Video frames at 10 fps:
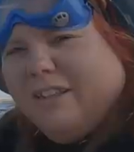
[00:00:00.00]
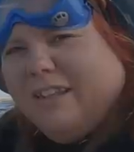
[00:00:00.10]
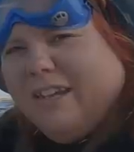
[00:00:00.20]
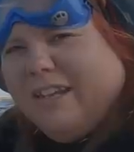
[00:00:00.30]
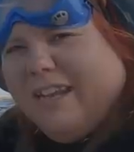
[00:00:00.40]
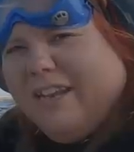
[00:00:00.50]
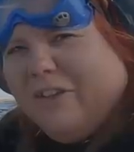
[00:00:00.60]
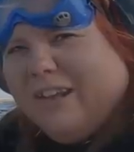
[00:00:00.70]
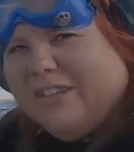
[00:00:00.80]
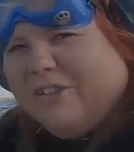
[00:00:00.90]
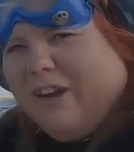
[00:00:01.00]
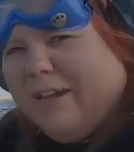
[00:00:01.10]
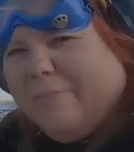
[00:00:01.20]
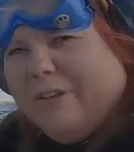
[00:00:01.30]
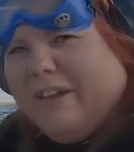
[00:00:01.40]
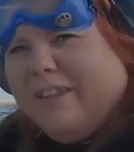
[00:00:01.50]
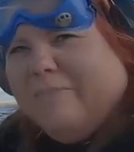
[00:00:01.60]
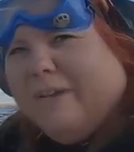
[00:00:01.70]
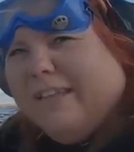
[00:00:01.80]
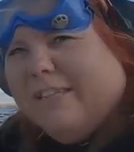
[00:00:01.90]
The needle gun's great but nothing
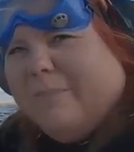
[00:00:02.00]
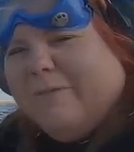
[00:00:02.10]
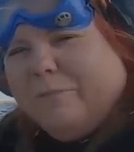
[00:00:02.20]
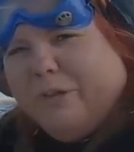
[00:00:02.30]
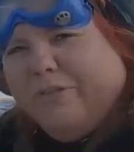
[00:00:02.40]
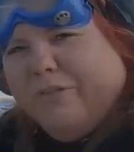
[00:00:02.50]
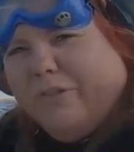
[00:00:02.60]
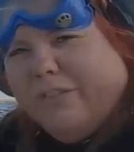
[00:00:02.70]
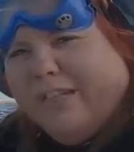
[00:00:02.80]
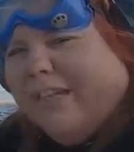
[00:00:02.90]
beats a bit of brute force